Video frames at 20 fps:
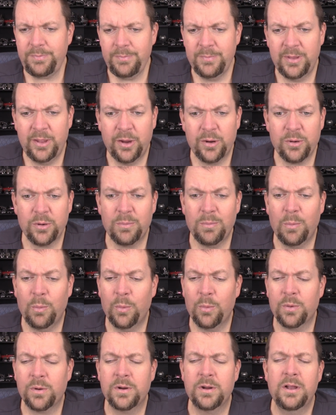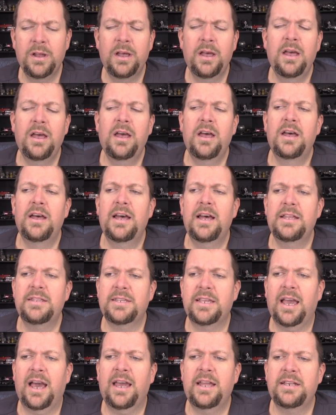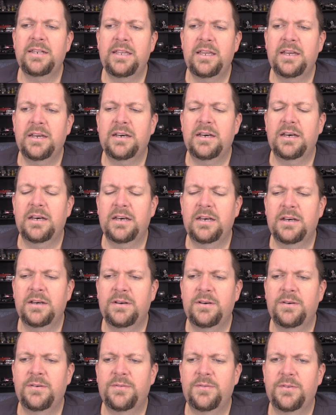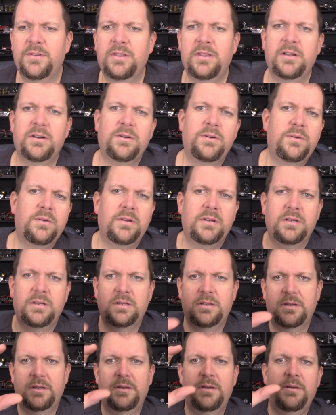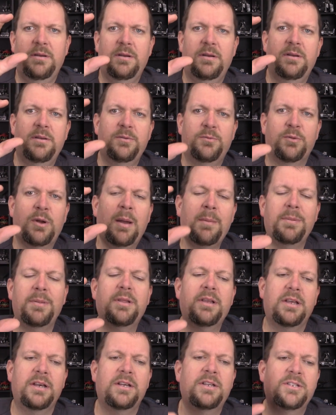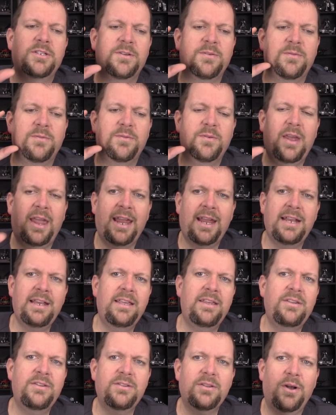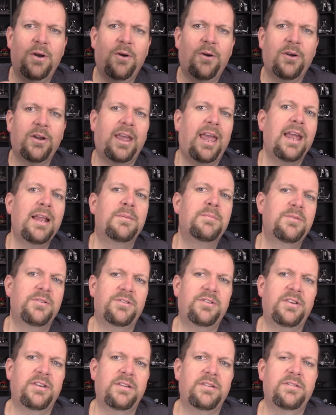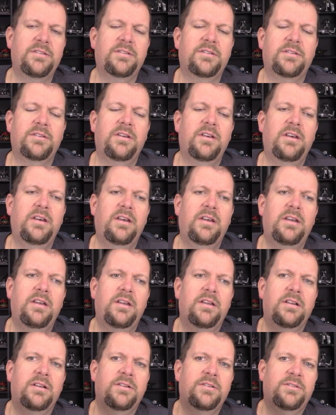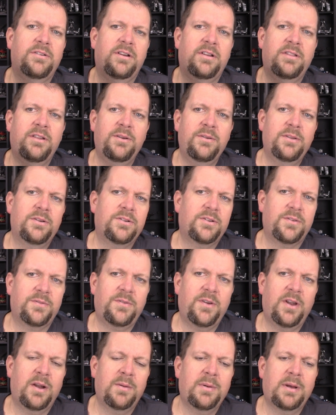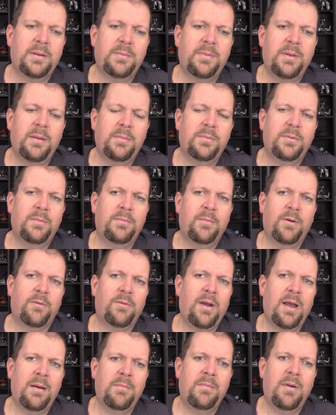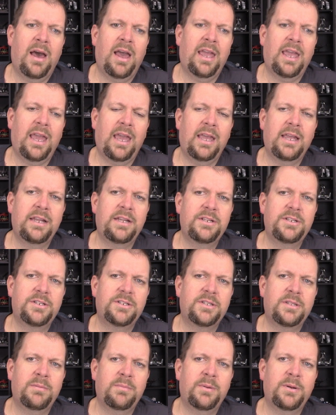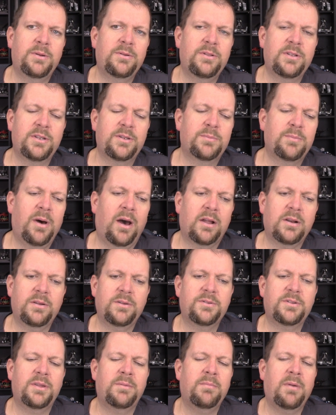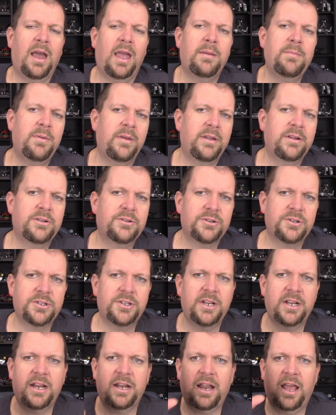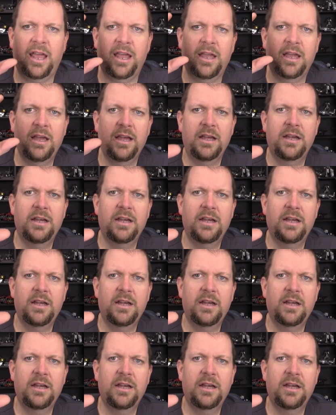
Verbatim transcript: a year or more, the idea of little replicas of eighties arcade machines. Because I know there's a fair amount of people around my age that build these models that might be interested in a